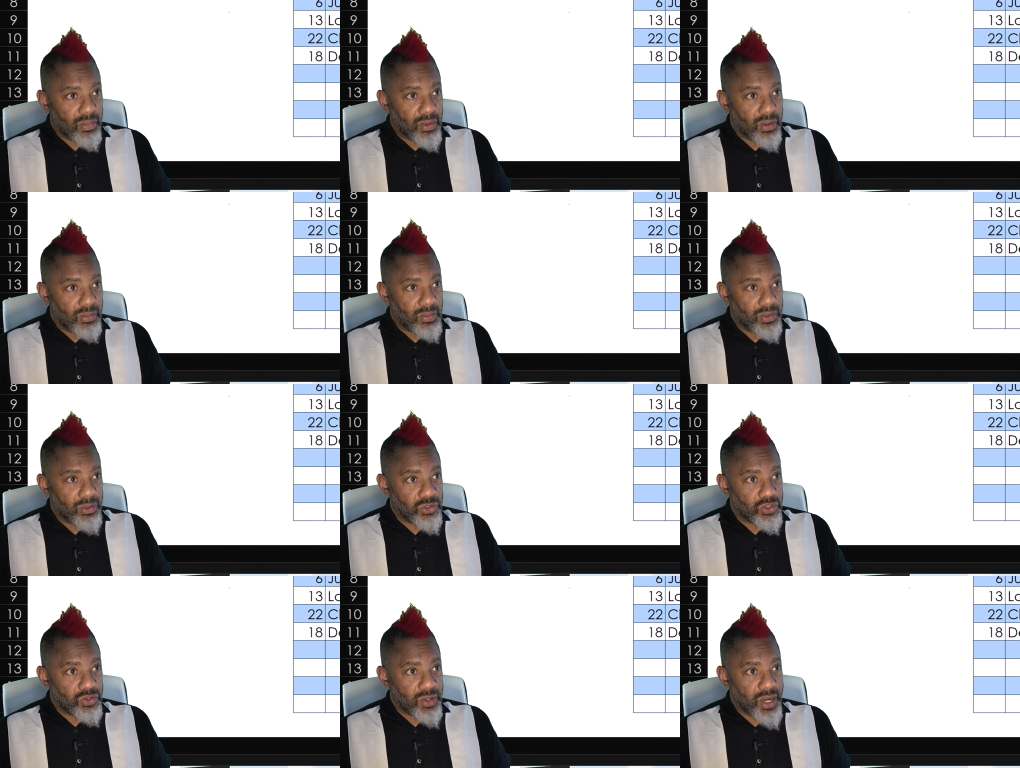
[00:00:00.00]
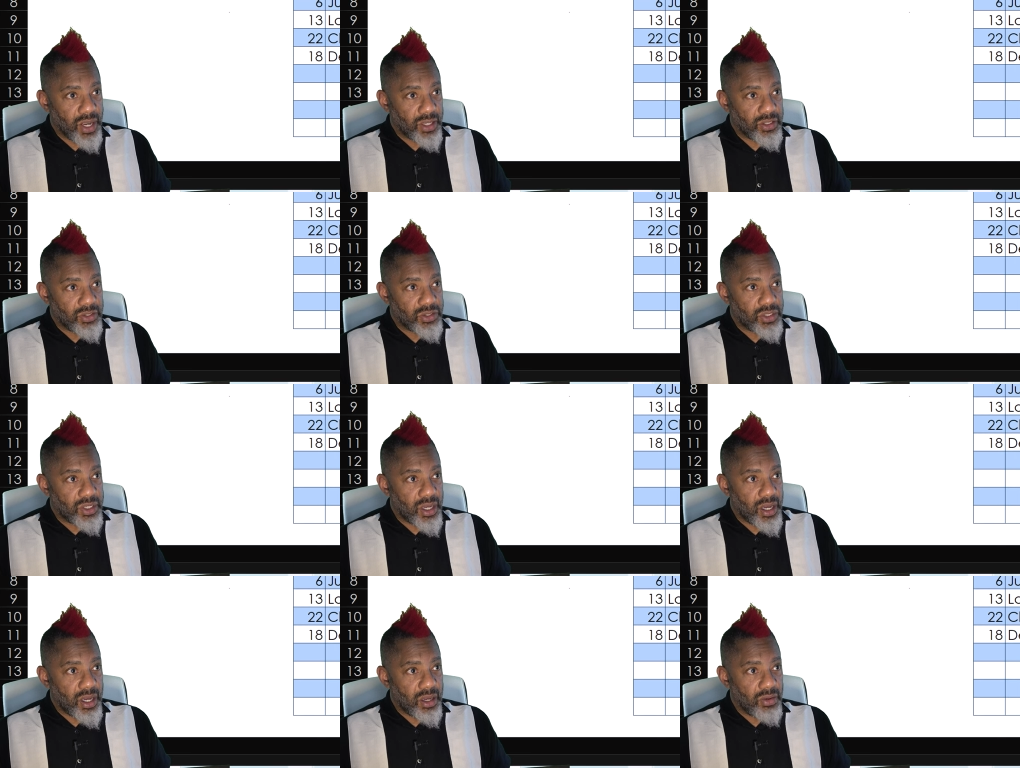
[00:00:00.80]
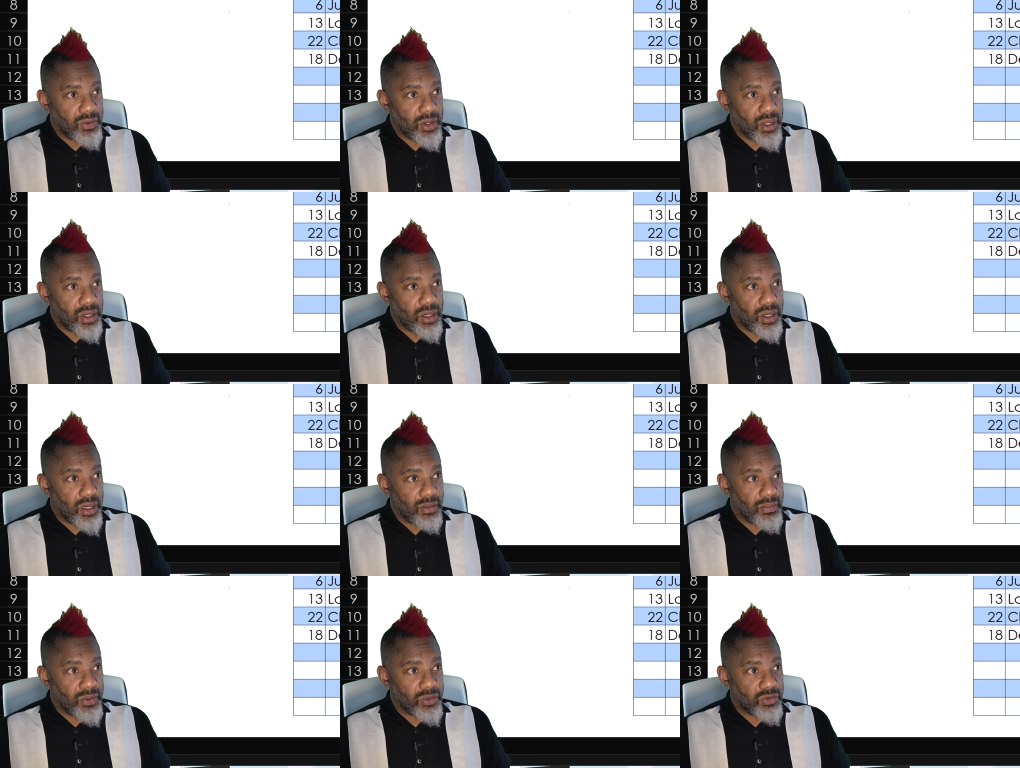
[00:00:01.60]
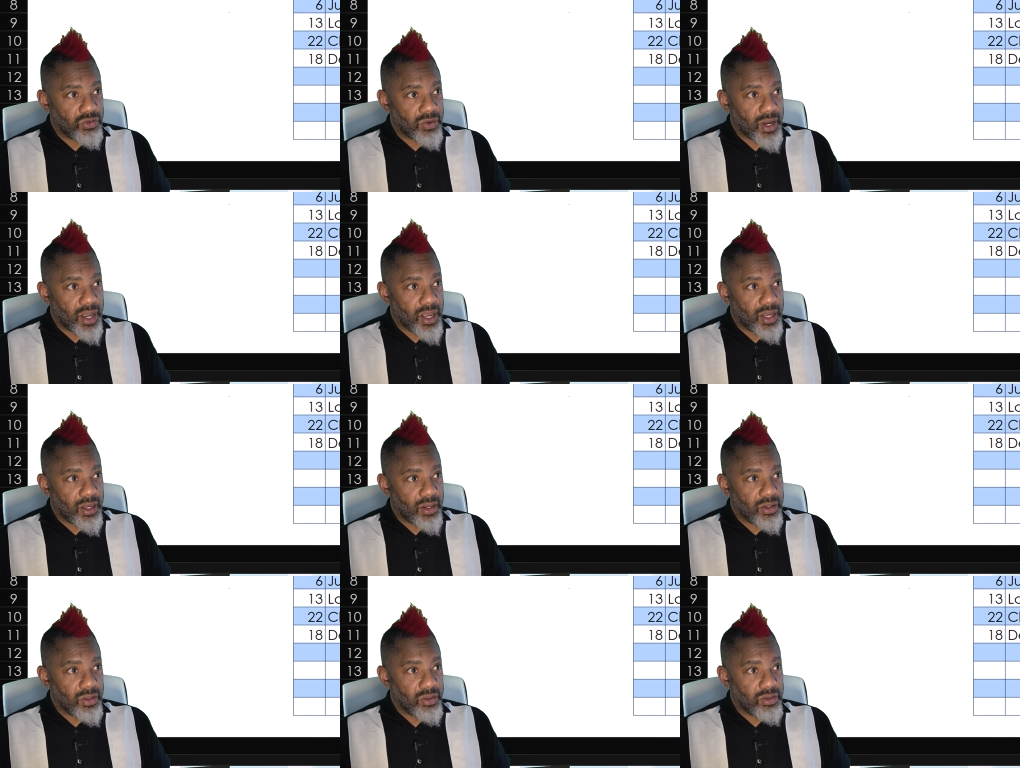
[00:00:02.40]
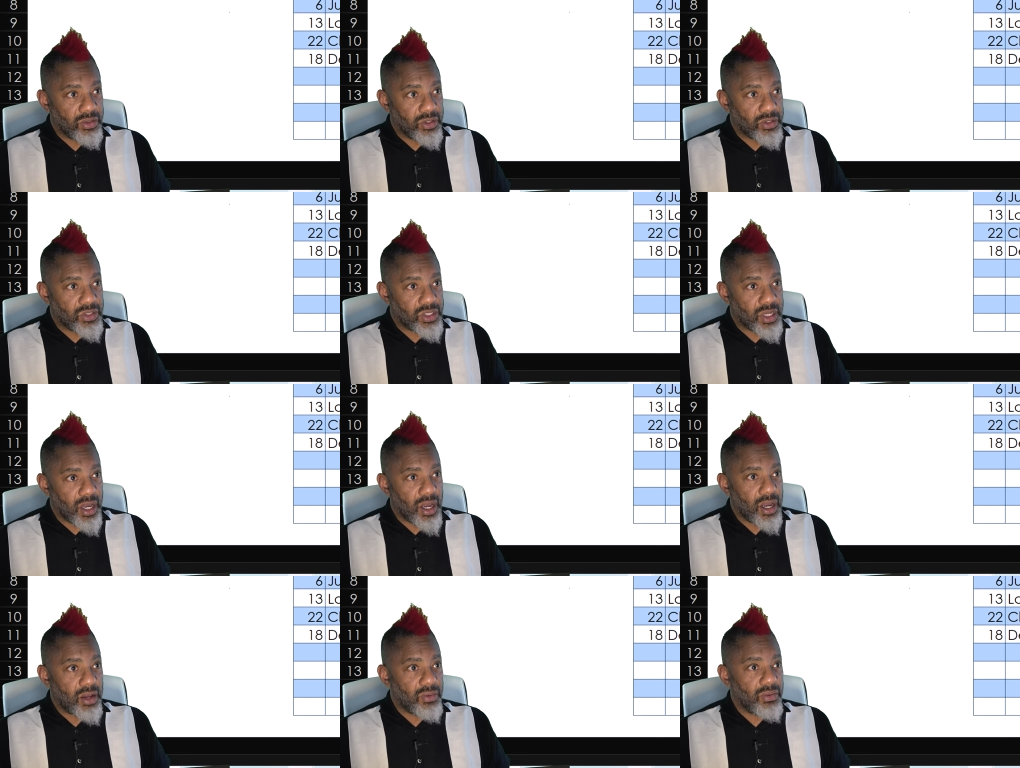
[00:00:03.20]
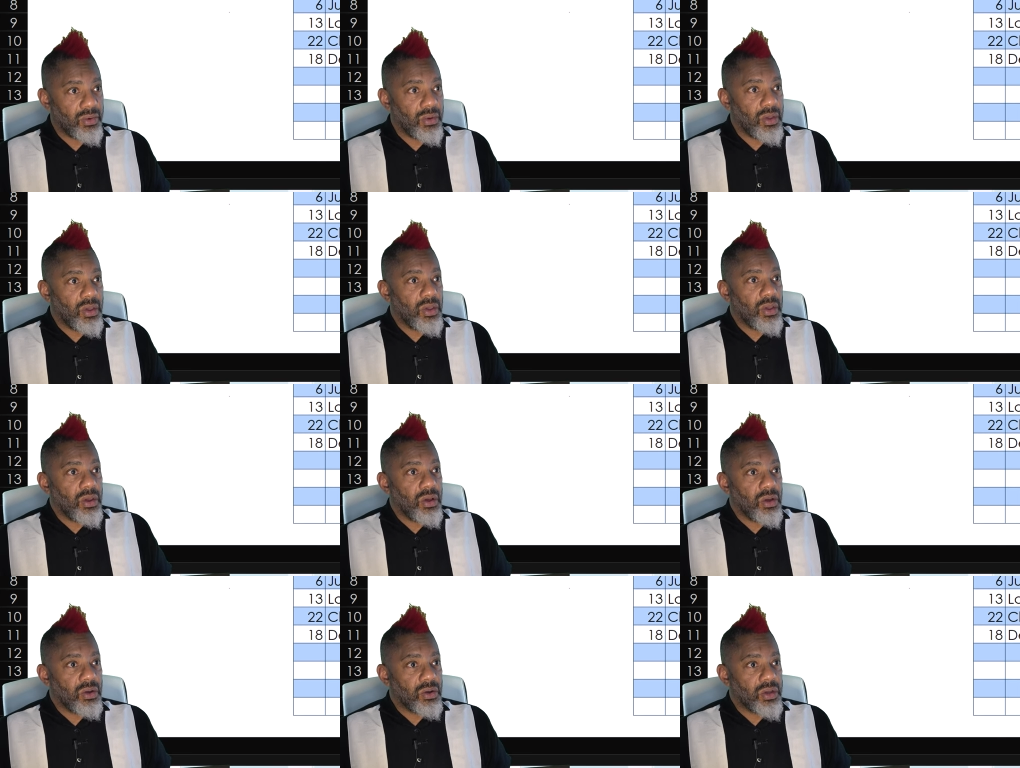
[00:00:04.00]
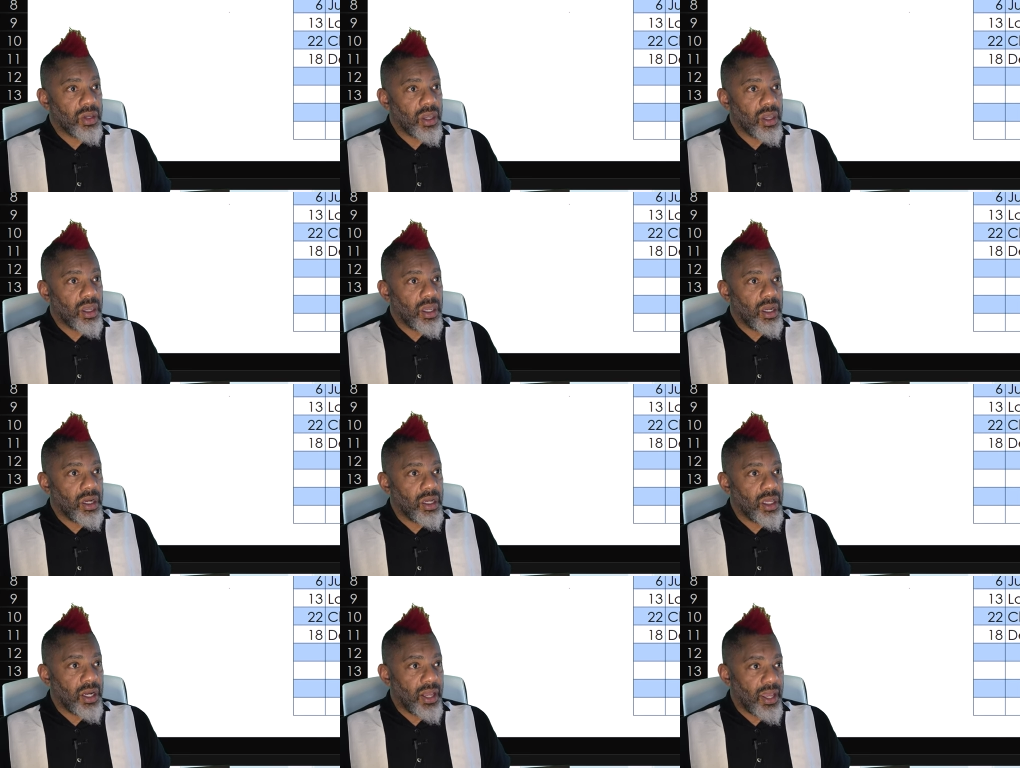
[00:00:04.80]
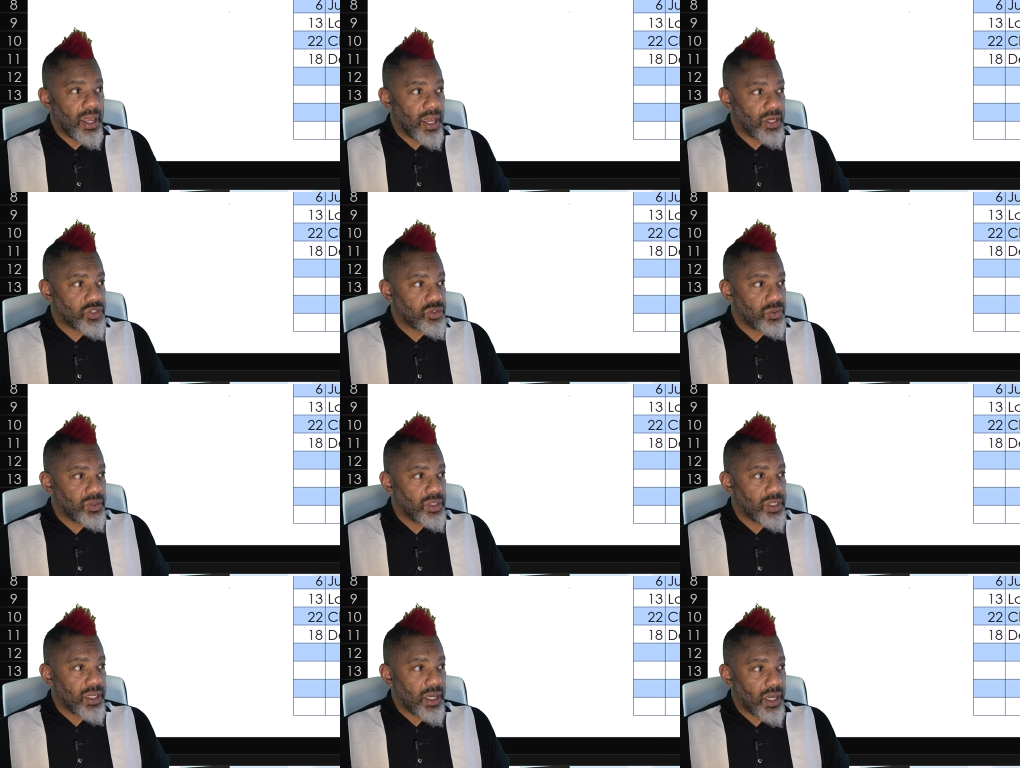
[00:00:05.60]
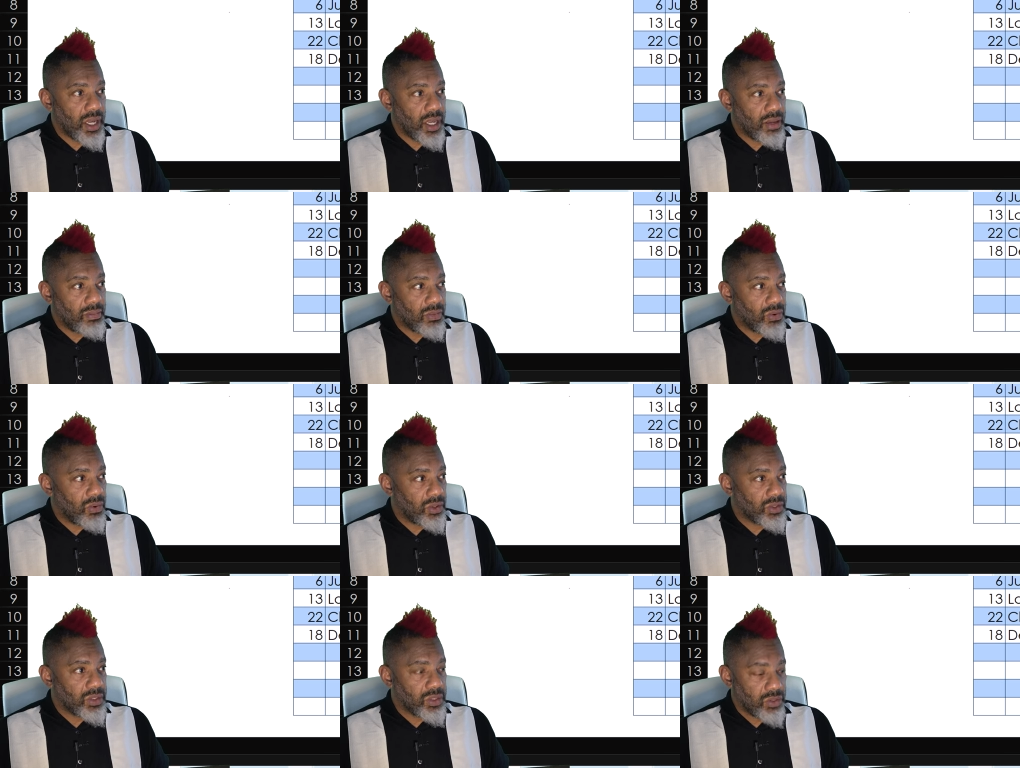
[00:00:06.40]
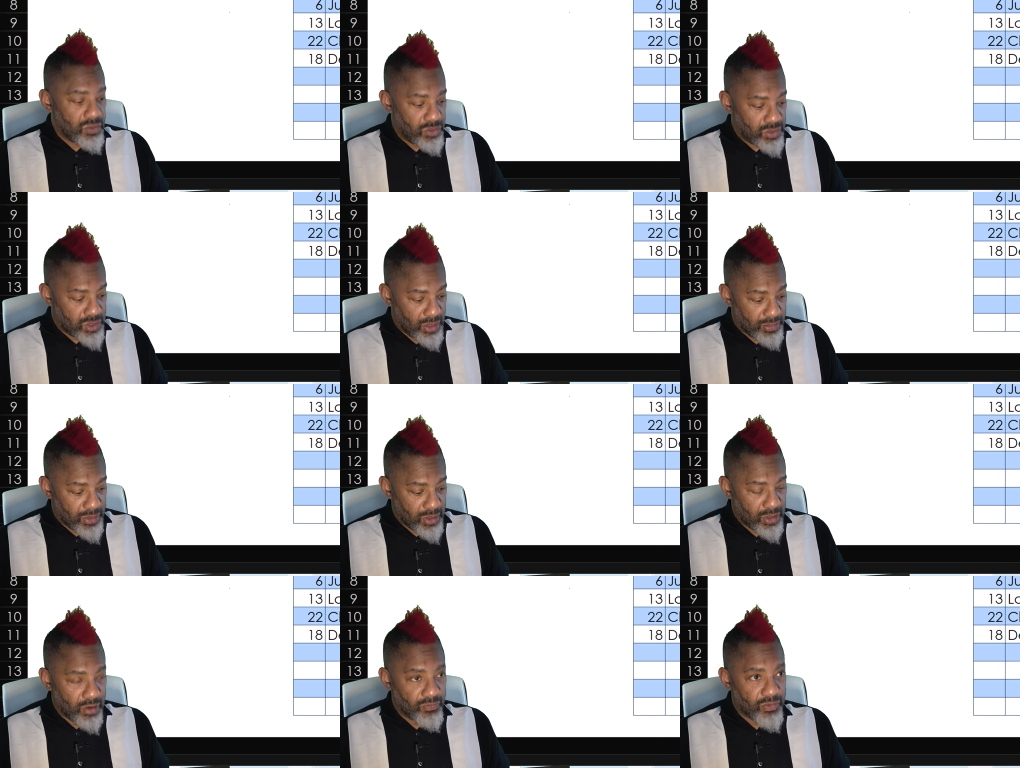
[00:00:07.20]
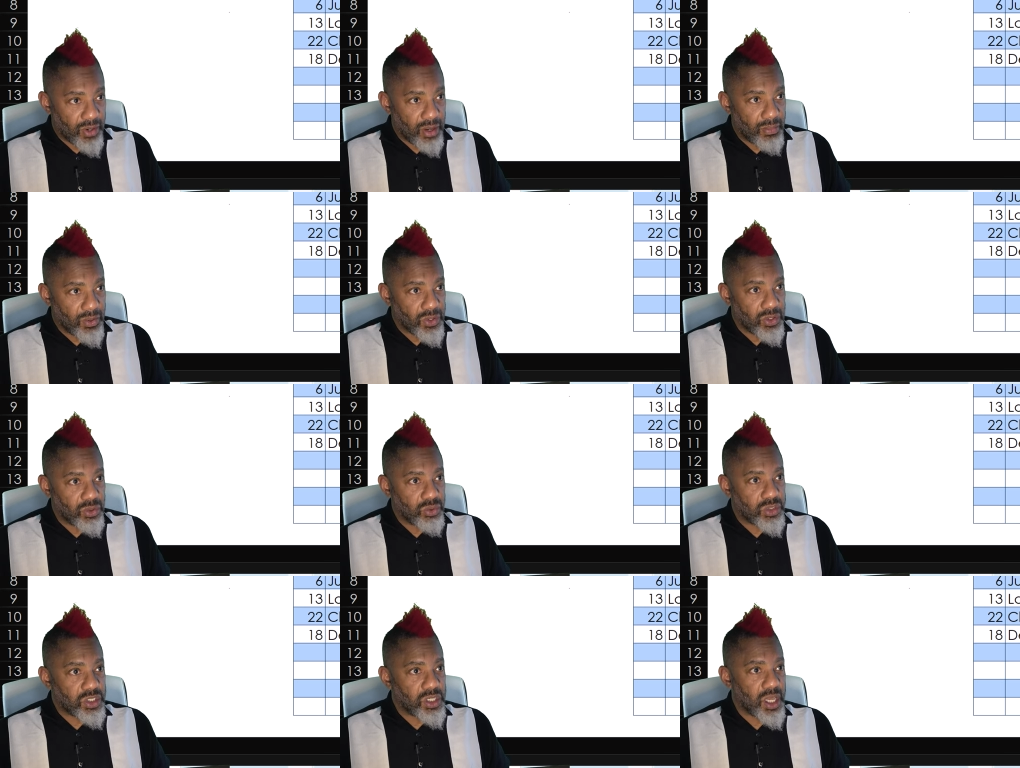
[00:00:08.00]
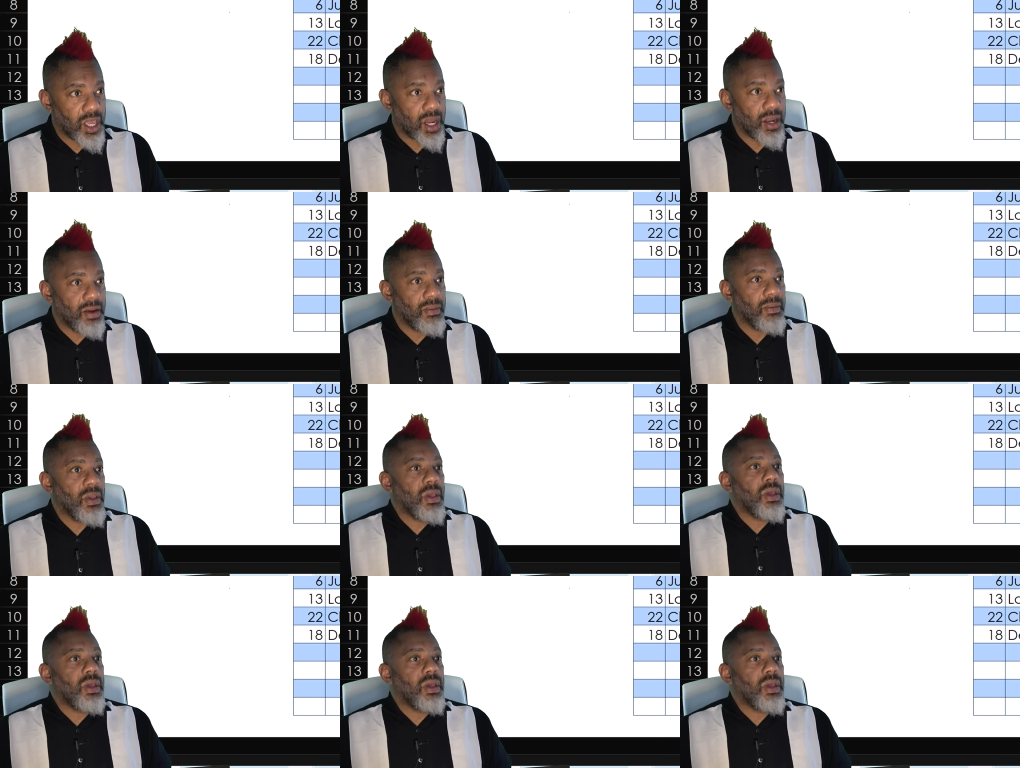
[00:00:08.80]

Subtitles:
I'm going to drag this down, and then I'm going to drag this down. Okay. And then actually I am going to use something different. I'm going to use 10.